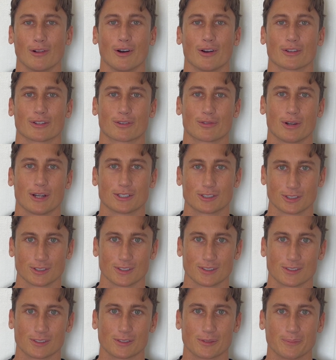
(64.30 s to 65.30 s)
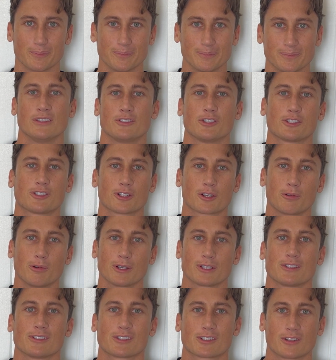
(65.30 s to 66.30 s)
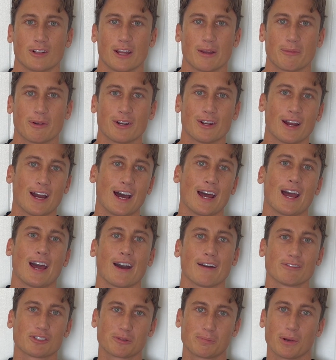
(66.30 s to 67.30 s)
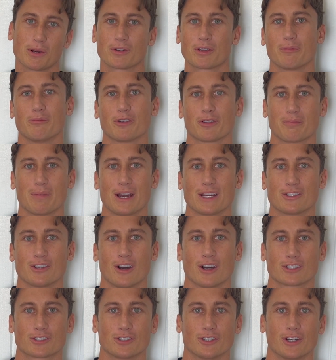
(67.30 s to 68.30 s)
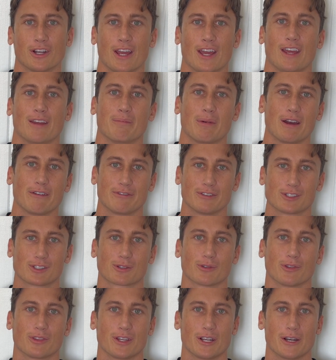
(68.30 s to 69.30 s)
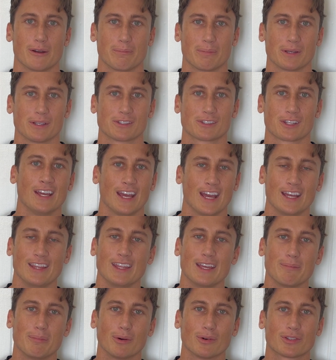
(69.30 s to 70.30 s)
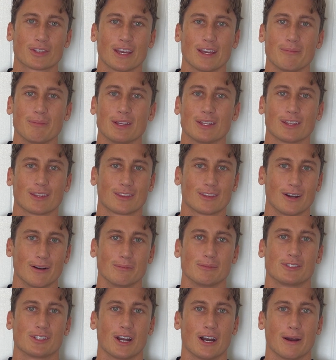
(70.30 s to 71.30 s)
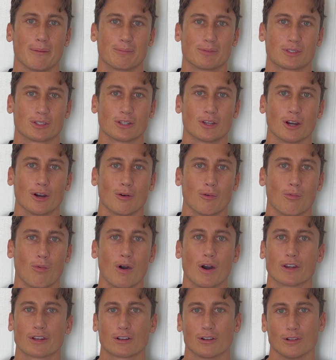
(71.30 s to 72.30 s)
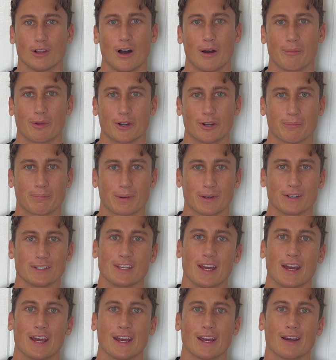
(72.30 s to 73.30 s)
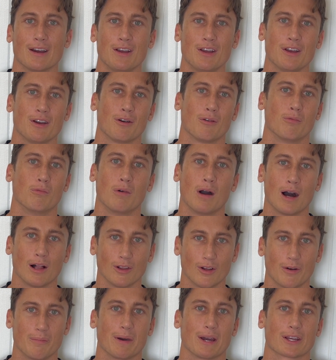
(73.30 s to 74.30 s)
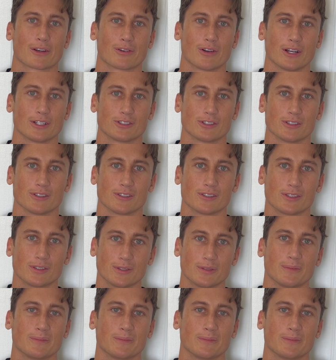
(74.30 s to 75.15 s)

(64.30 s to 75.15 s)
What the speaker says: on crutches? Just a quick disclaimer, I have spoken with my doctor and my physical therapist, and they both gave me the thumbs up to go 1 kilometer per day while on my crutches.